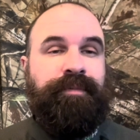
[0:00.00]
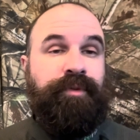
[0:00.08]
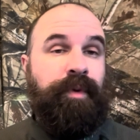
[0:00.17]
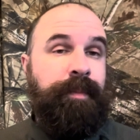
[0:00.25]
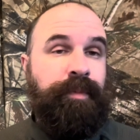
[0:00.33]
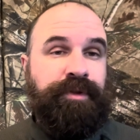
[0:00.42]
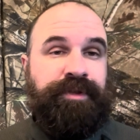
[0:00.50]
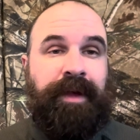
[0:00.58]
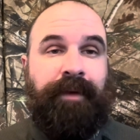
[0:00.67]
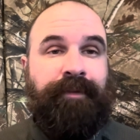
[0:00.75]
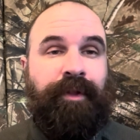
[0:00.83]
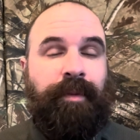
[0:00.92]
So I pushed the
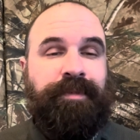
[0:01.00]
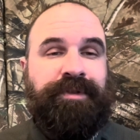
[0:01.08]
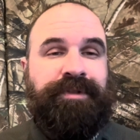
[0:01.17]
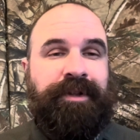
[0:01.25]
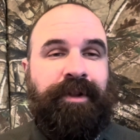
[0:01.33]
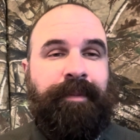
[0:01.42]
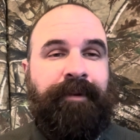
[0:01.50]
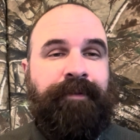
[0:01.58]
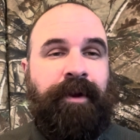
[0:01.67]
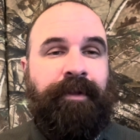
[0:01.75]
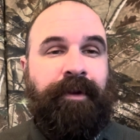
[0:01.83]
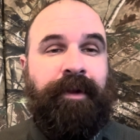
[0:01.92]
envelope just a little bit
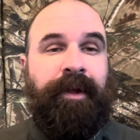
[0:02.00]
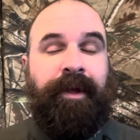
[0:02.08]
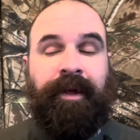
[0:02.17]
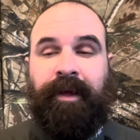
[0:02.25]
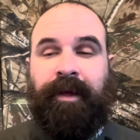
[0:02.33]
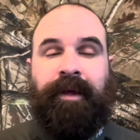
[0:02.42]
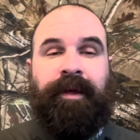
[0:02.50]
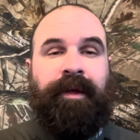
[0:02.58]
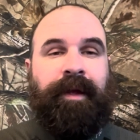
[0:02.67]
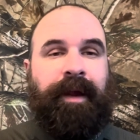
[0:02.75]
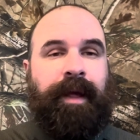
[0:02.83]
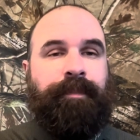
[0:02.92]
further.
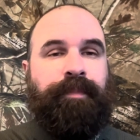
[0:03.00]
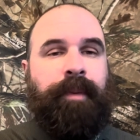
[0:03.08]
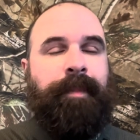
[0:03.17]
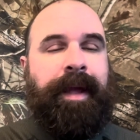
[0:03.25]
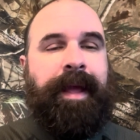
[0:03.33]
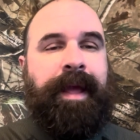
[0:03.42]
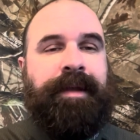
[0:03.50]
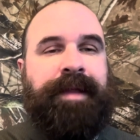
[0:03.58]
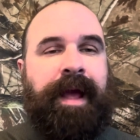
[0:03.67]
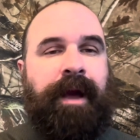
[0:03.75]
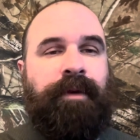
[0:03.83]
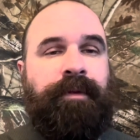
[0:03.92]
And I put my hand
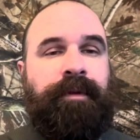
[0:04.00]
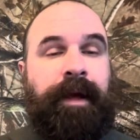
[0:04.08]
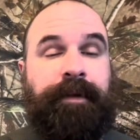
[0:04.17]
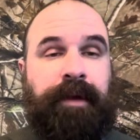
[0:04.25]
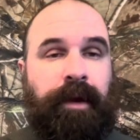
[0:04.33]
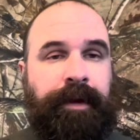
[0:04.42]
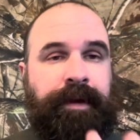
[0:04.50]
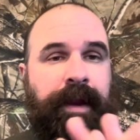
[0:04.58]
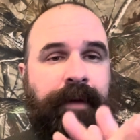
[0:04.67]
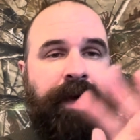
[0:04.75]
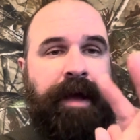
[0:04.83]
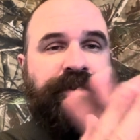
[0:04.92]
down. Now, I didn't
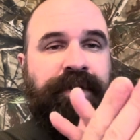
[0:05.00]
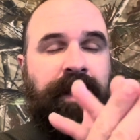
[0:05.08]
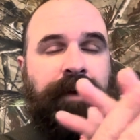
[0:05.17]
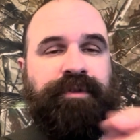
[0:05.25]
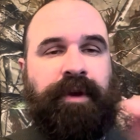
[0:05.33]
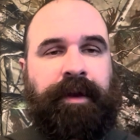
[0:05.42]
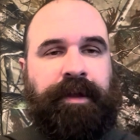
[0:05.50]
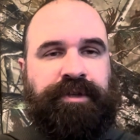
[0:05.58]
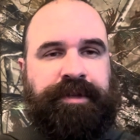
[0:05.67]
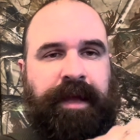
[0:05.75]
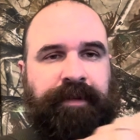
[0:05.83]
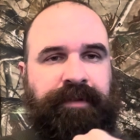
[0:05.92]
have HEX gloves on. I
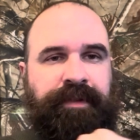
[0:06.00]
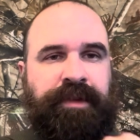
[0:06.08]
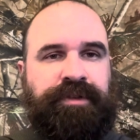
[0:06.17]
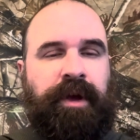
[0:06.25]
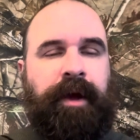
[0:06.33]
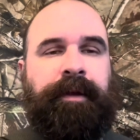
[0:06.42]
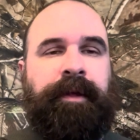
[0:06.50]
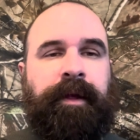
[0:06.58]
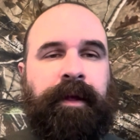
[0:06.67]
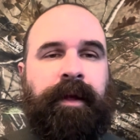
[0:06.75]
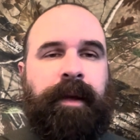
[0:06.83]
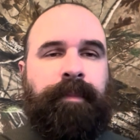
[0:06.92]
just had this on.
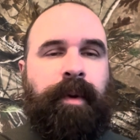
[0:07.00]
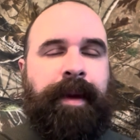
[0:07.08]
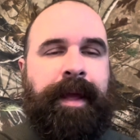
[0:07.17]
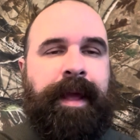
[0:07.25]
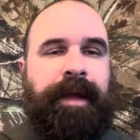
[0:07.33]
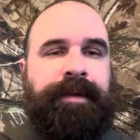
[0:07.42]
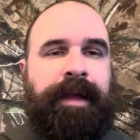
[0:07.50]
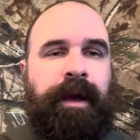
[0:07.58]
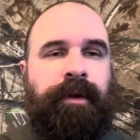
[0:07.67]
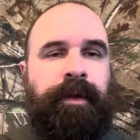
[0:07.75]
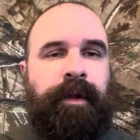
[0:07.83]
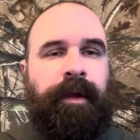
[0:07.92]
Put my hand down.